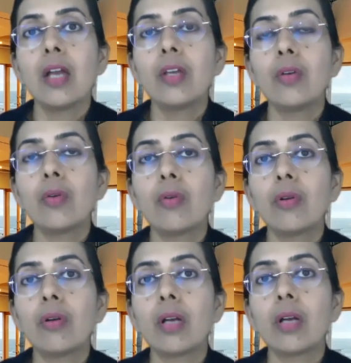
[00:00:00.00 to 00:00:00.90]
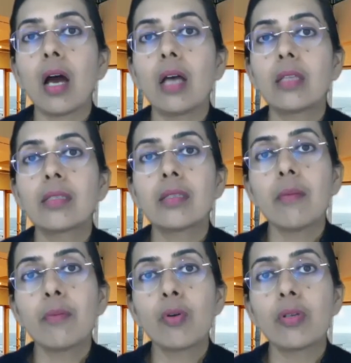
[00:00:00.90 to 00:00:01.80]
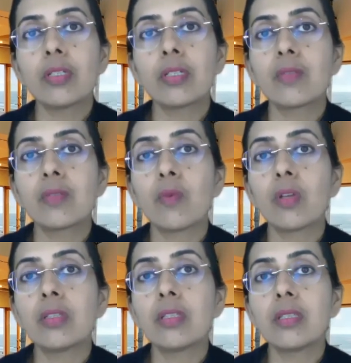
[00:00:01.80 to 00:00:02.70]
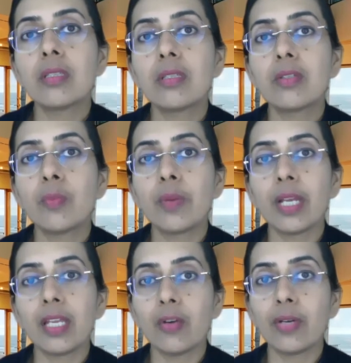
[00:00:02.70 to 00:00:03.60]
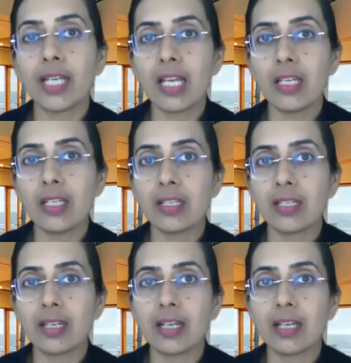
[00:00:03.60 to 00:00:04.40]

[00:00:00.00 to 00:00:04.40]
your subconscious wants to bring your attention?